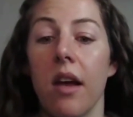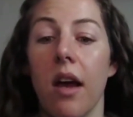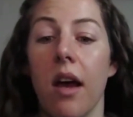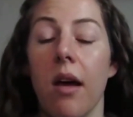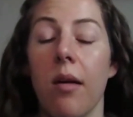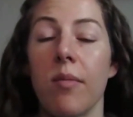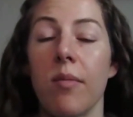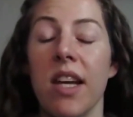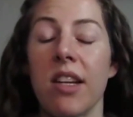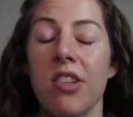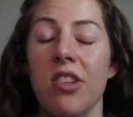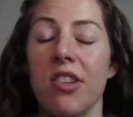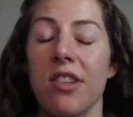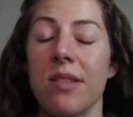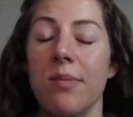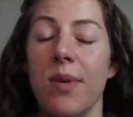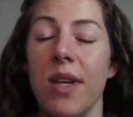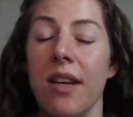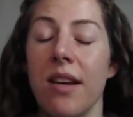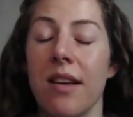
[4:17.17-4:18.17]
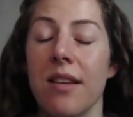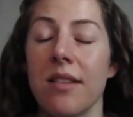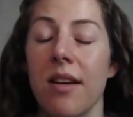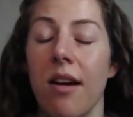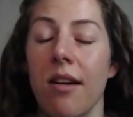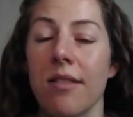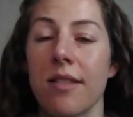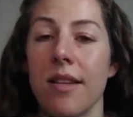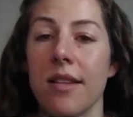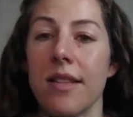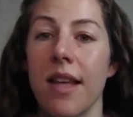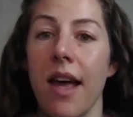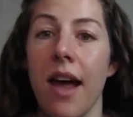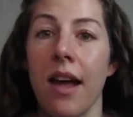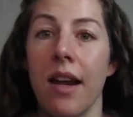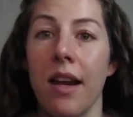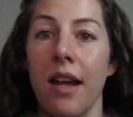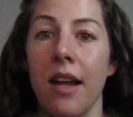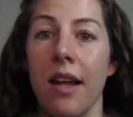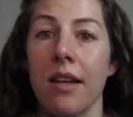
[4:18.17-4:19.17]
That's just because our
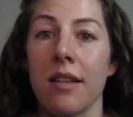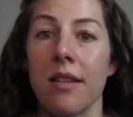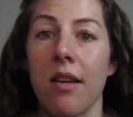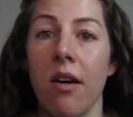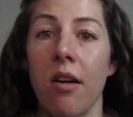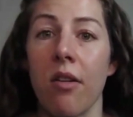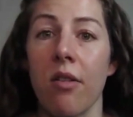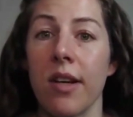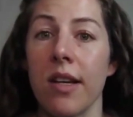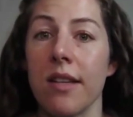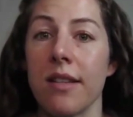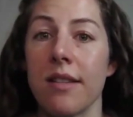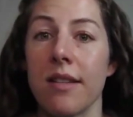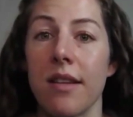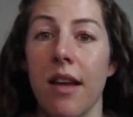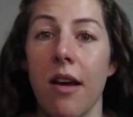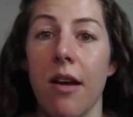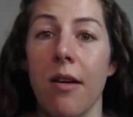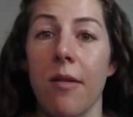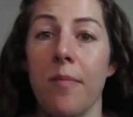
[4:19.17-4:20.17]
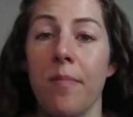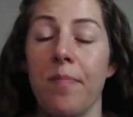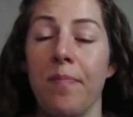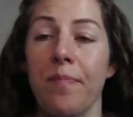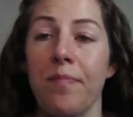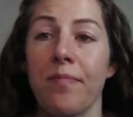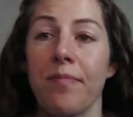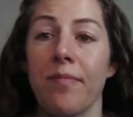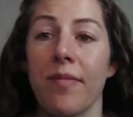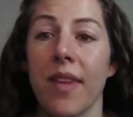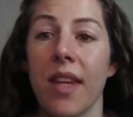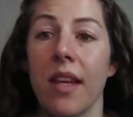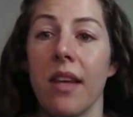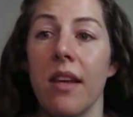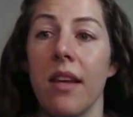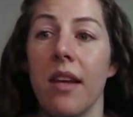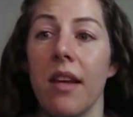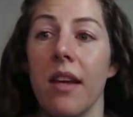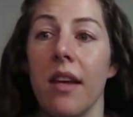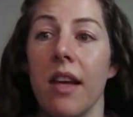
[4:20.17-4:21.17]
society is always,
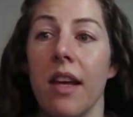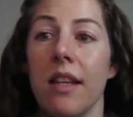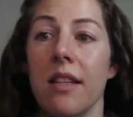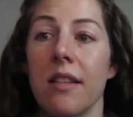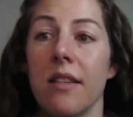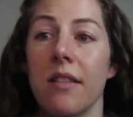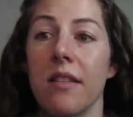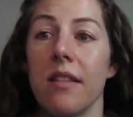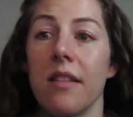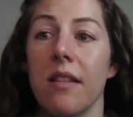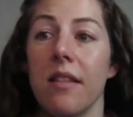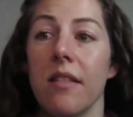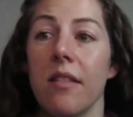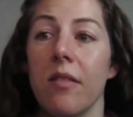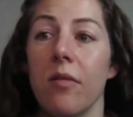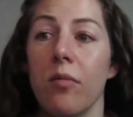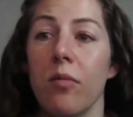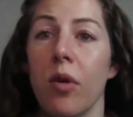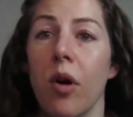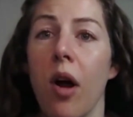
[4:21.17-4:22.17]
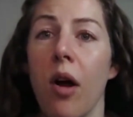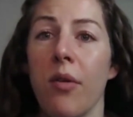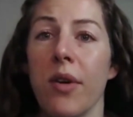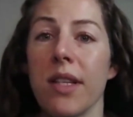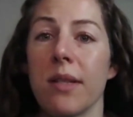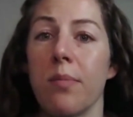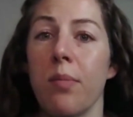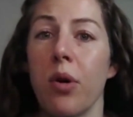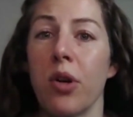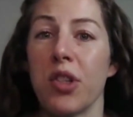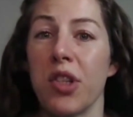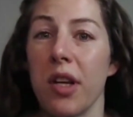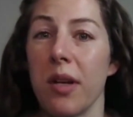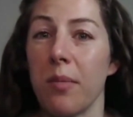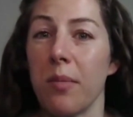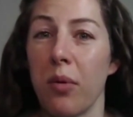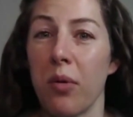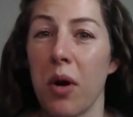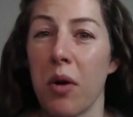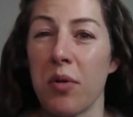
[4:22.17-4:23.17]
it's we're always
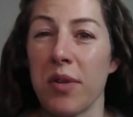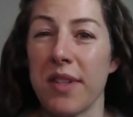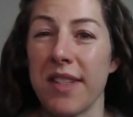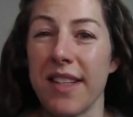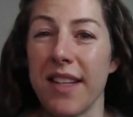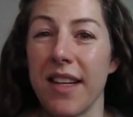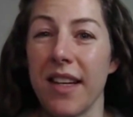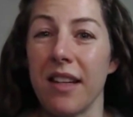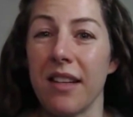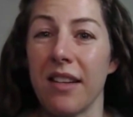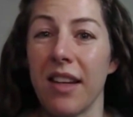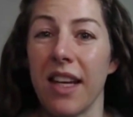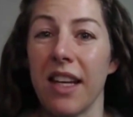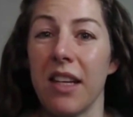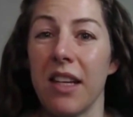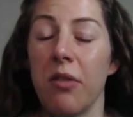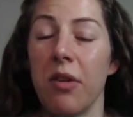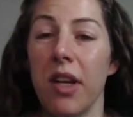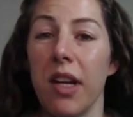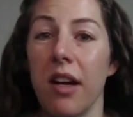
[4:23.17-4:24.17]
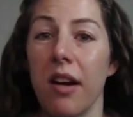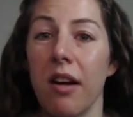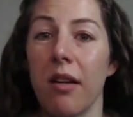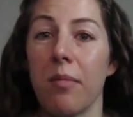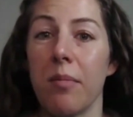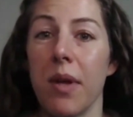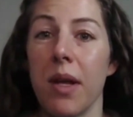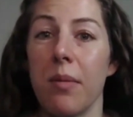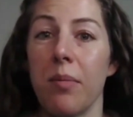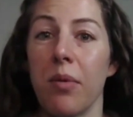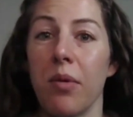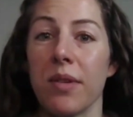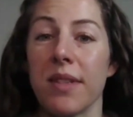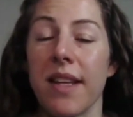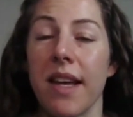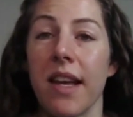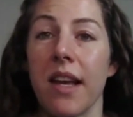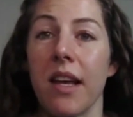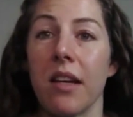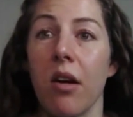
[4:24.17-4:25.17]
pushing protein. Like you hear people
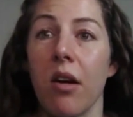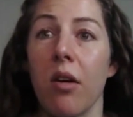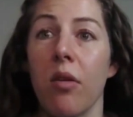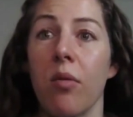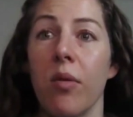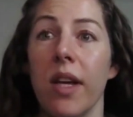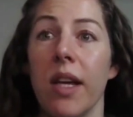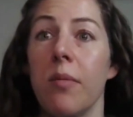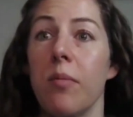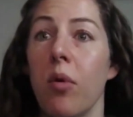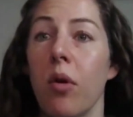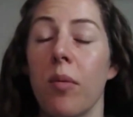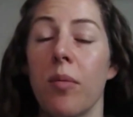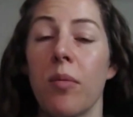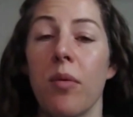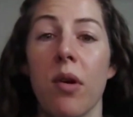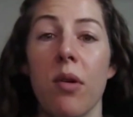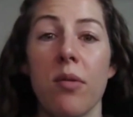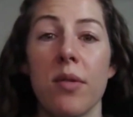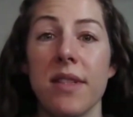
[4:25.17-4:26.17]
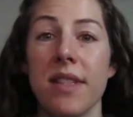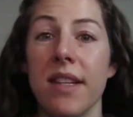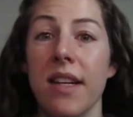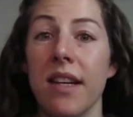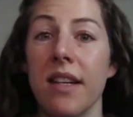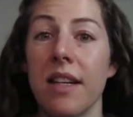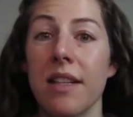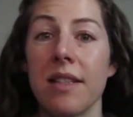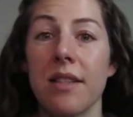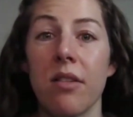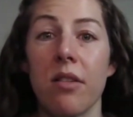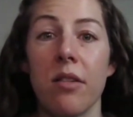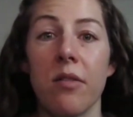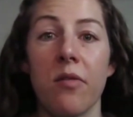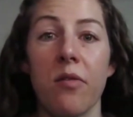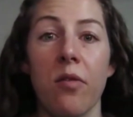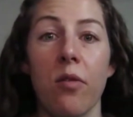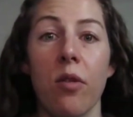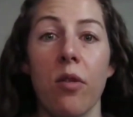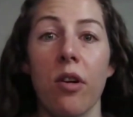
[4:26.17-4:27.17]
saying, "Oh, eat more protein. It's good
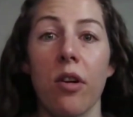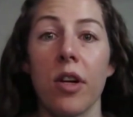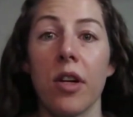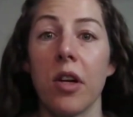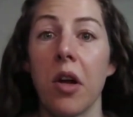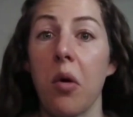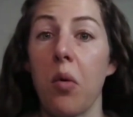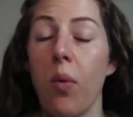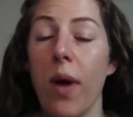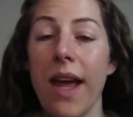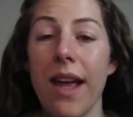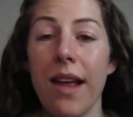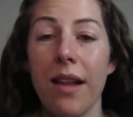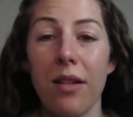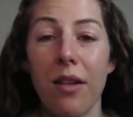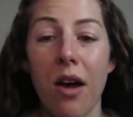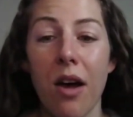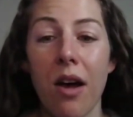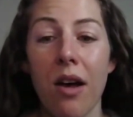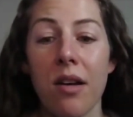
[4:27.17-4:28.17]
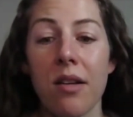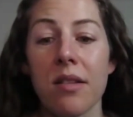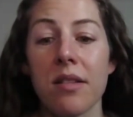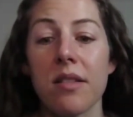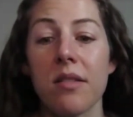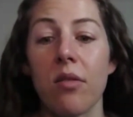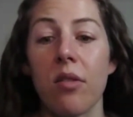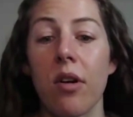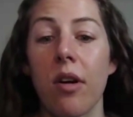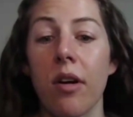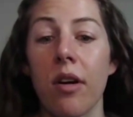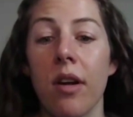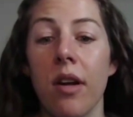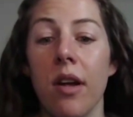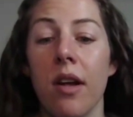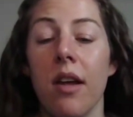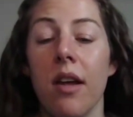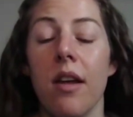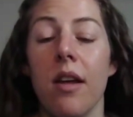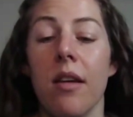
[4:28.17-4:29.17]
for weight loss or
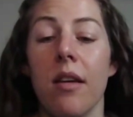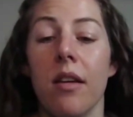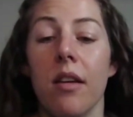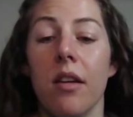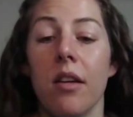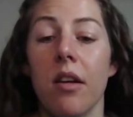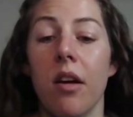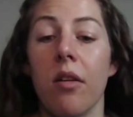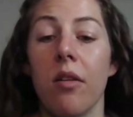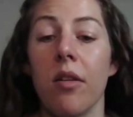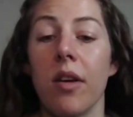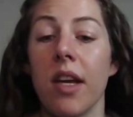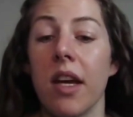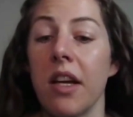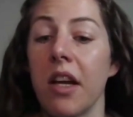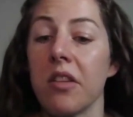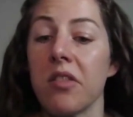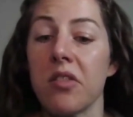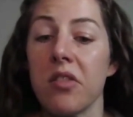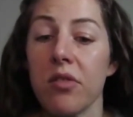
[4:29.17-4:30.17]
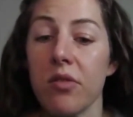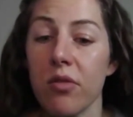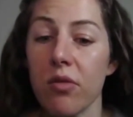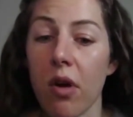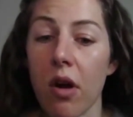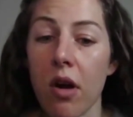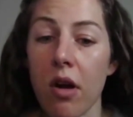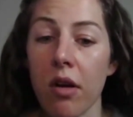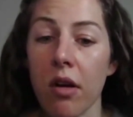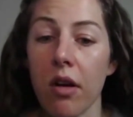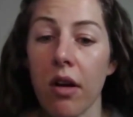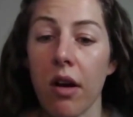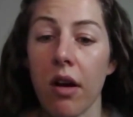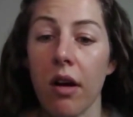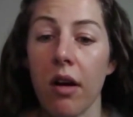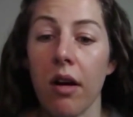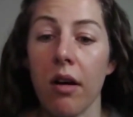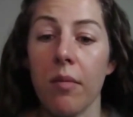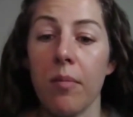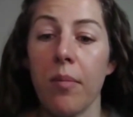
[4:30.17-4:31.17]
getting
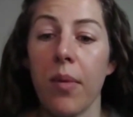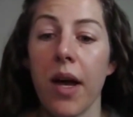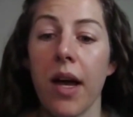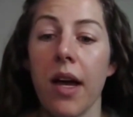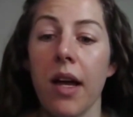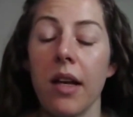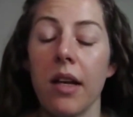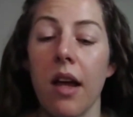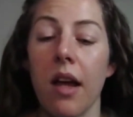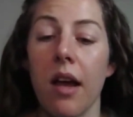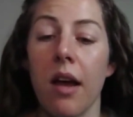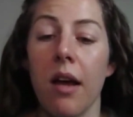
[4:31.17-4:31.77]
stronger." But